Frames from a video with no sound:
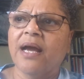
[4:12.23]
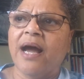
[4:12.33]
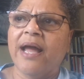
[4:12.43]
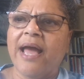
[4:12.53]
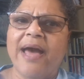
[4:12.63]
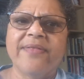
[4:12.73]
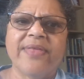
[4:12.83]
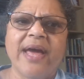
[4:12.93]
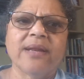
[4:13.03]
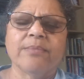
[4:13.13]
I had
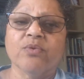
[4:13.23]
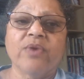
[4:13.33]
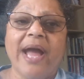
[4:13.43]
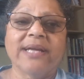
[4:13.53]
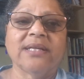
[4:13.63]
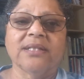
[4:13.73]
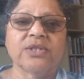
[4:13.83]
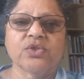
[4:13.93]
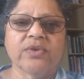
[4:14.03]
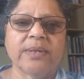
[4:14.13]
that
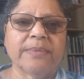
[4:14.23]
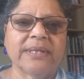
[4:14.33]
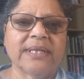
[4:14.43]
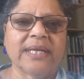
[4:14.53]
miraculous treatment